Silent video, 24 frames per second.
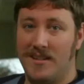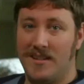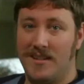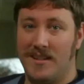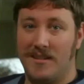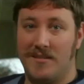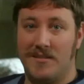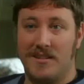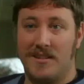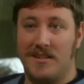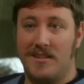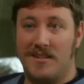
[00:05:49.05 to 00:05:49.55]

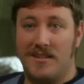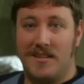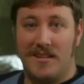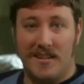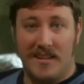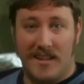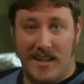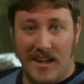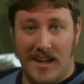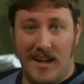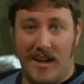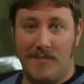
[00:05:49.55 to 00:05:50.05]
He'd
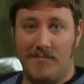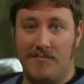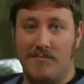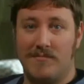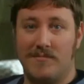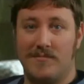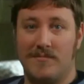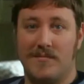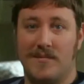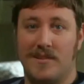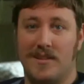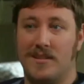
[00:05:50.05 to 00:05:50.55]
get up
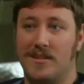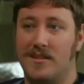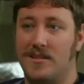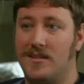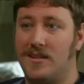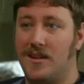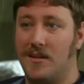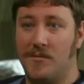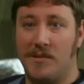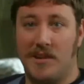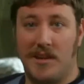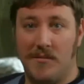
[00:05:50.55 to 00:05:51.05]
and
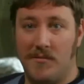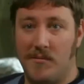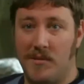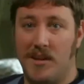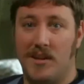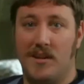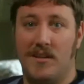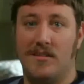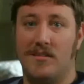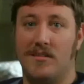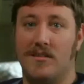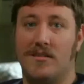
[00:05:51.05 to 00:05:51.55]
come and get
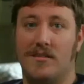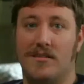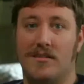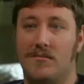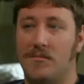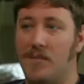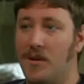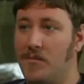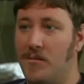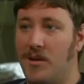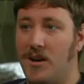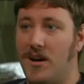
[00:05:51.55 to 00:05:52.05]
me or
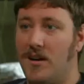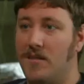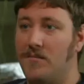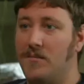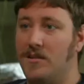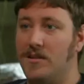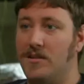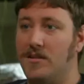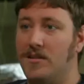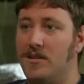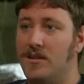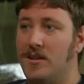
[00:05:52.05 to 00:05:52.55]
my mom,
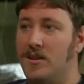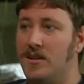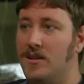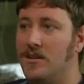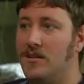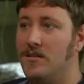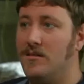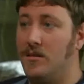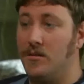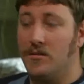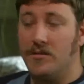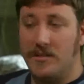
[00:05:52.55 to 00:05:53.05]
and
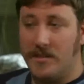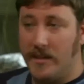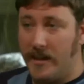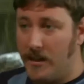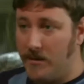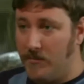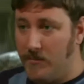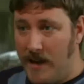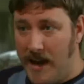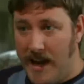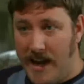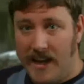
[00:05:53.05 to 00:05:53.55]
we'd take
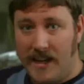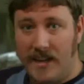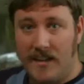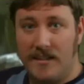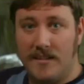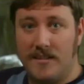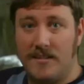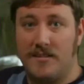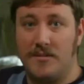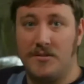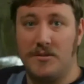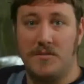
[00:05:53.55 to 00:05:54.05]
him
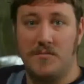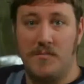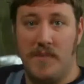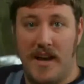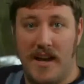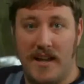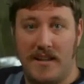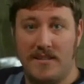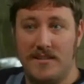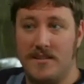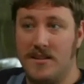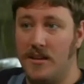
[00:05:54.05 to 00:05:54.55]
back to his
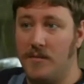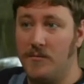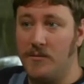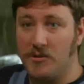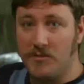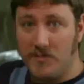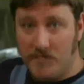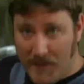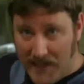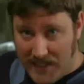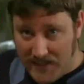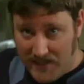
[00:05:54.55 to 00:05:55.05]
bed and tell him it
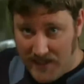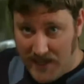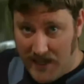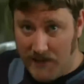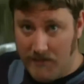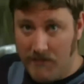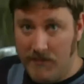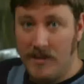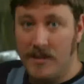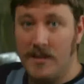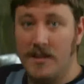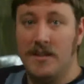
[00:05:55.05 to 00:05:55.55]
was
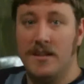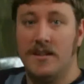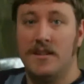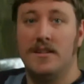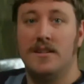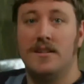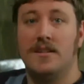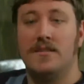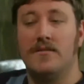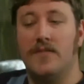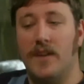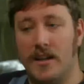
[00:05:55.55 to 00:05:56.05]
bedtime.
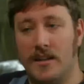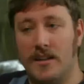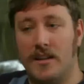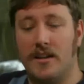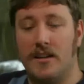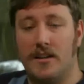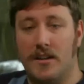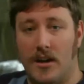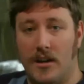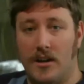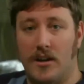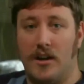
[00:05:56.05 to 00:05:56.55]
Finally,
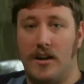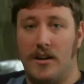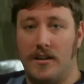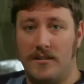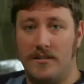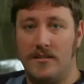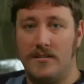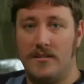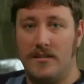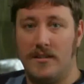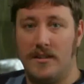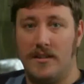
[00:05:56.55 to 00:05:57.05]
he caught on
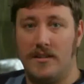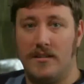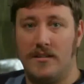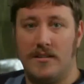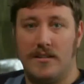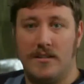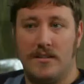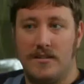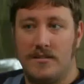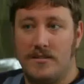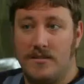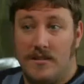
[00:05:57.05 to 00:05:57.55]

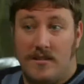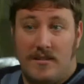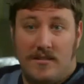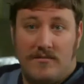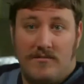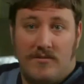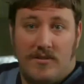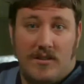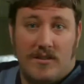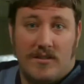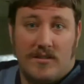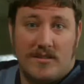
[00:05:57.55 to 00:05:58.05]
and
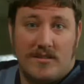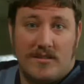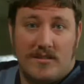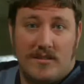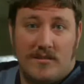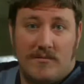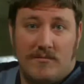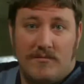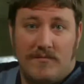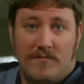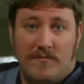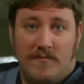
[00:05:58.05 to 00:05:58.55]
started falling
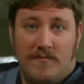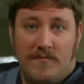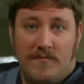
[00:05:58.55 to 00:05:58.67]
asleep.